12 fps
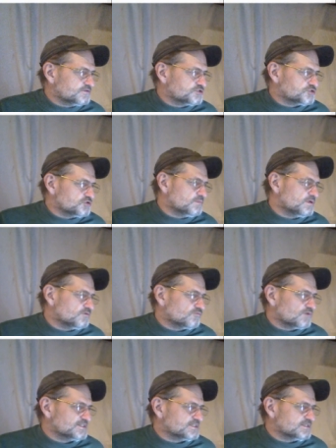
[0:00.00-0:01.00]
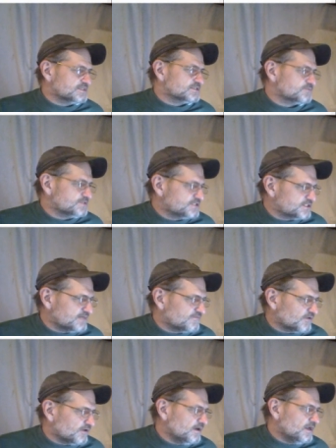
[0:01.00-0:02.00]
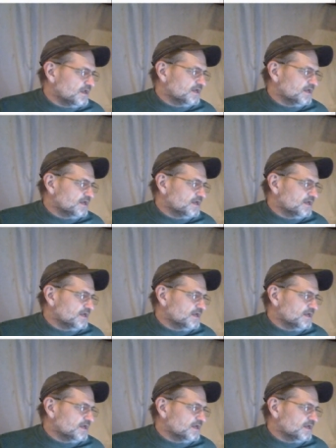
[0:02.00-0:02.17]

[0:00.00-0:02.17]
Schumann resonance receiver